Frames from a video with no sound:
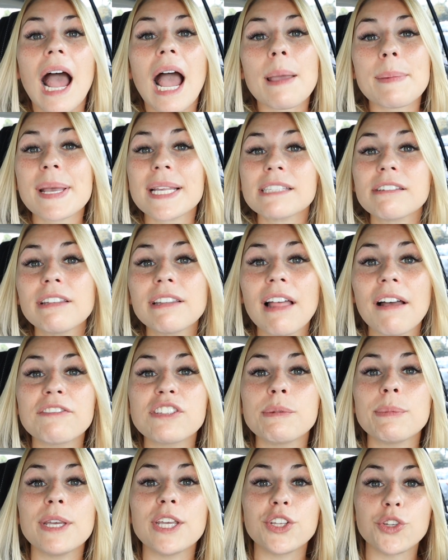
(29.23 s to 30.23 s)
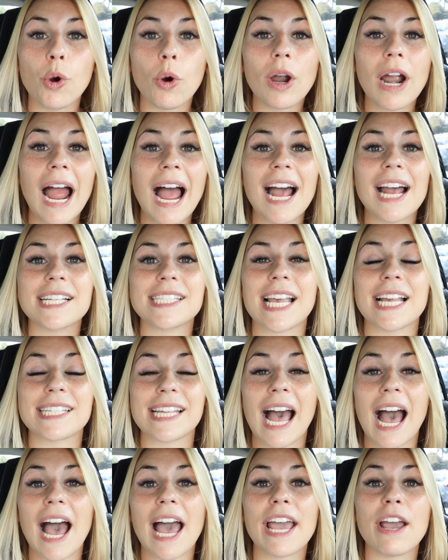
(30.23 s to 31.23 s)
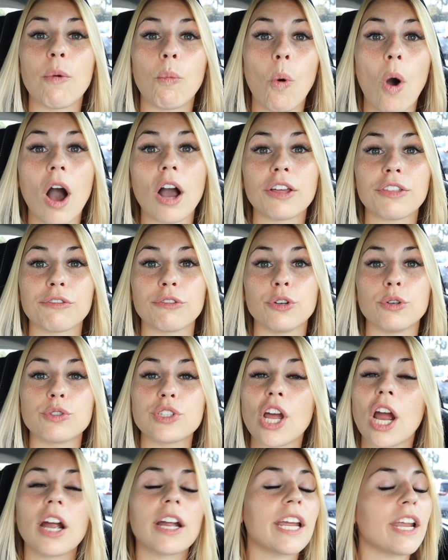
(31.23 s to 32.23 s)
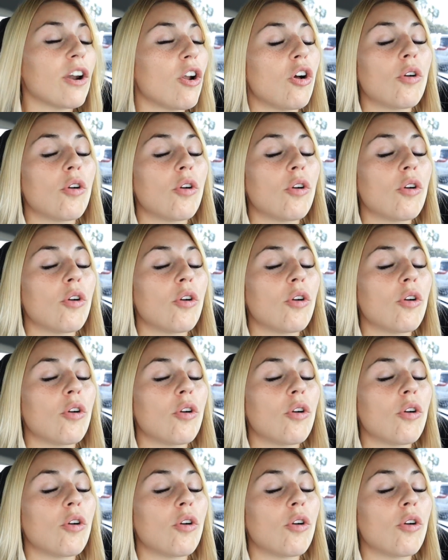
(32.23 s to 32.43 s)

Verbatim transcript: I basically love to be your eyes as I walk through Target,